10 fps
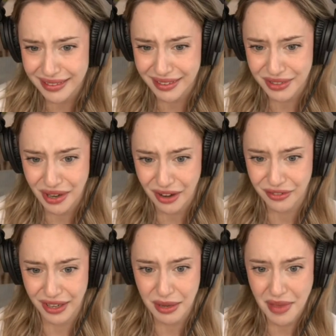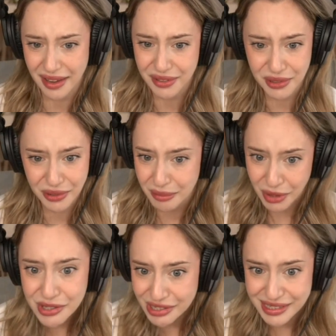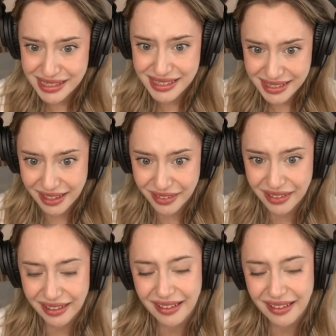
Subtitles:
you have any medical emergency is scary.